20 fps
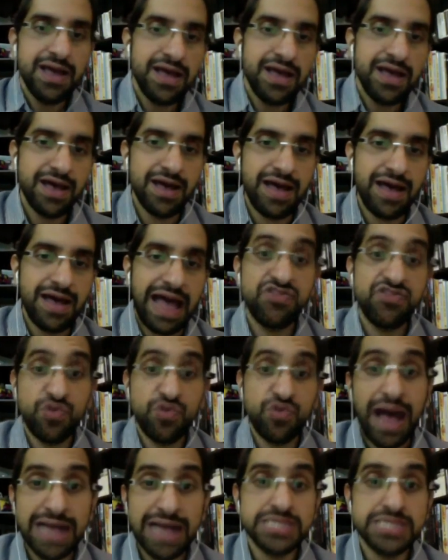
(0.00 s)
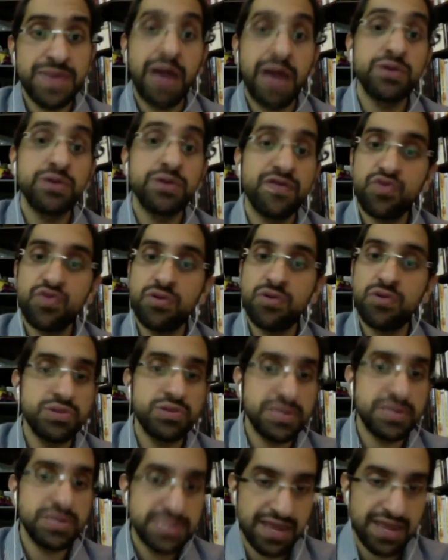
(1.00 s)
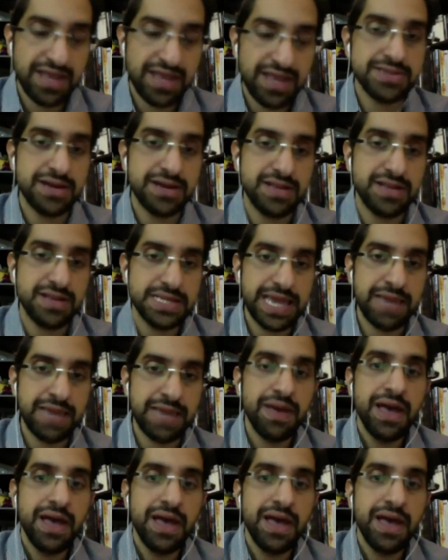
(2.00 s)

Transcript: Had you asked me, I would have told you the Syrians are the same.